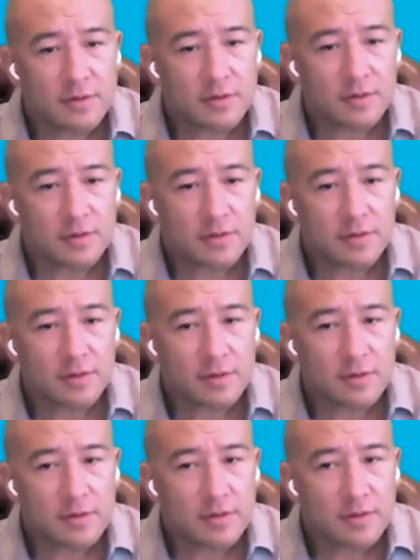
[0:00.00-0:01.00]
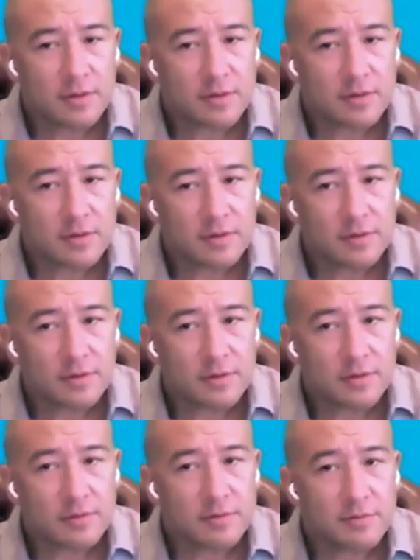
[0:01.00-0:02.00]

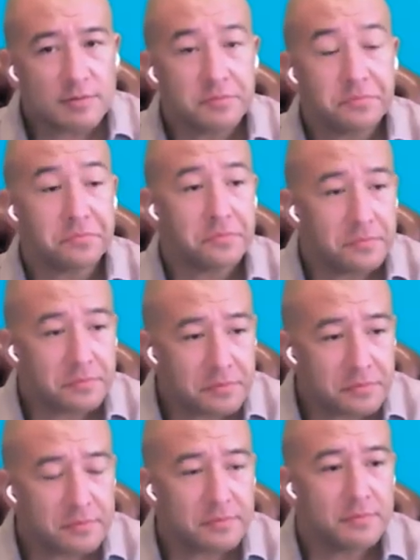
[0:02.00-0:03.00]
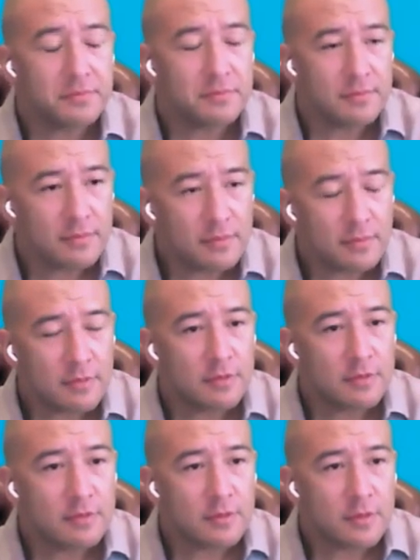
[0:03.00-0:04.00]

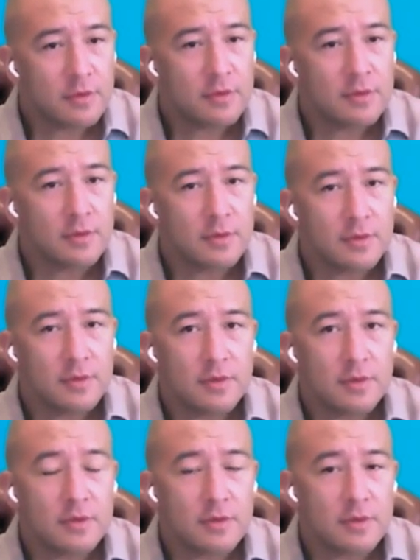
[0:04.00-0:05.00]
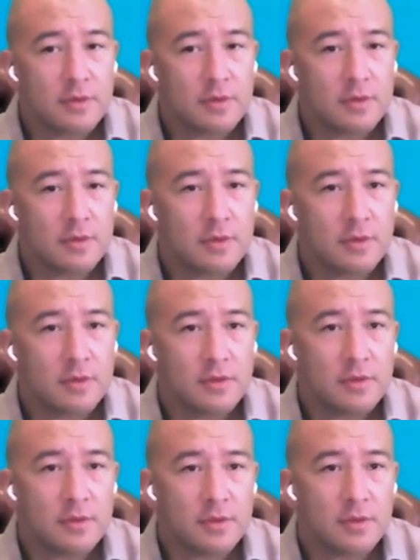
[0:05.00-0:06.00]

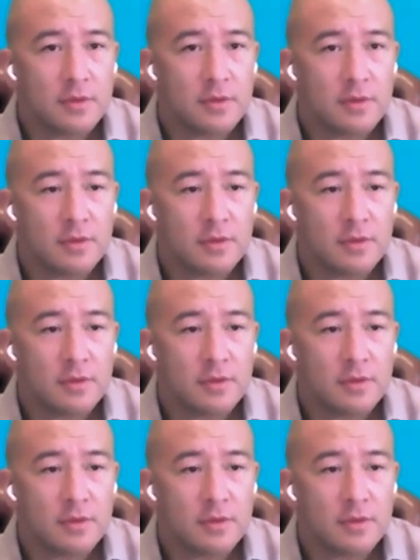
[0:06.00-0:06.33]
This person isn't speaking.